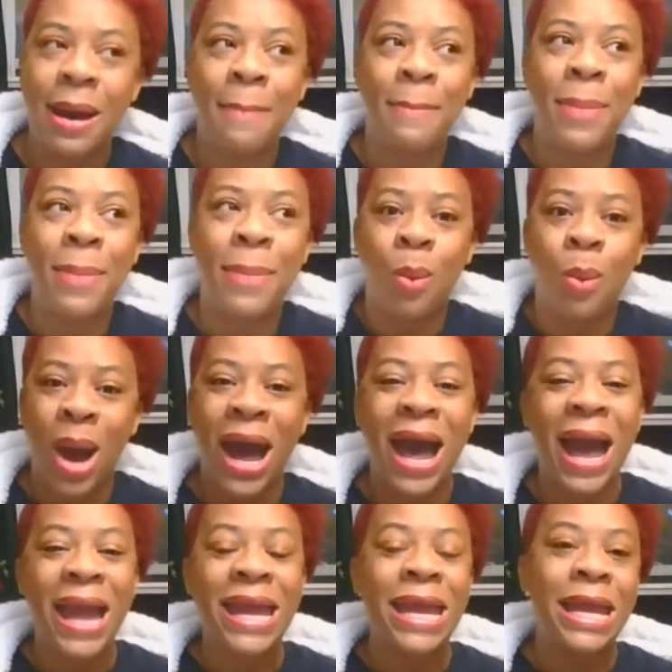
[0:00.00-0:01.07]
about
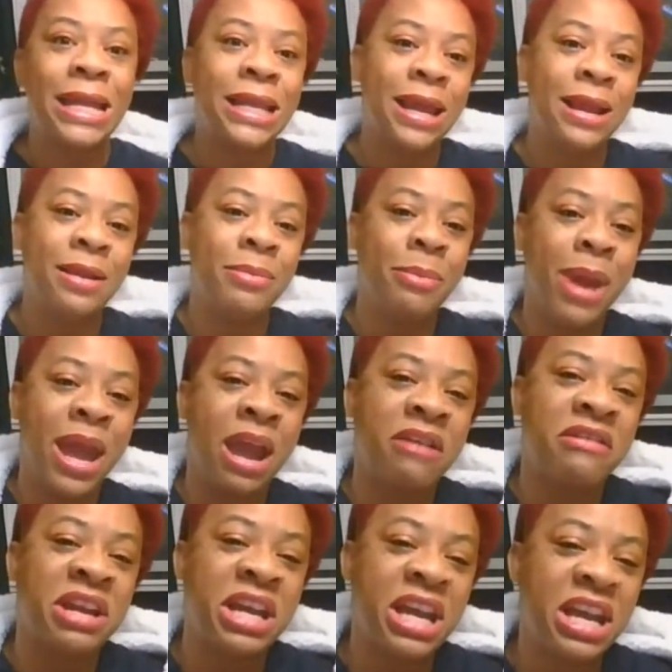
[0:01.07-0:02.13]
why he didn't
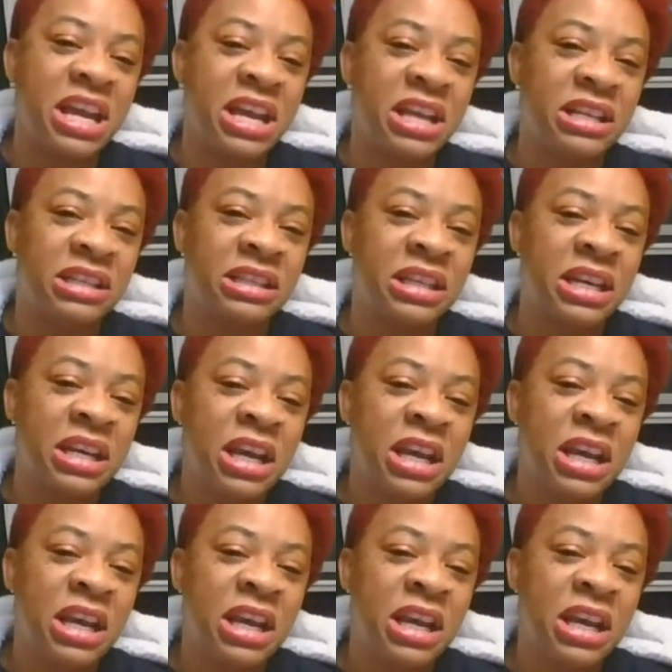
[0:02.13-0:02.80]
marry his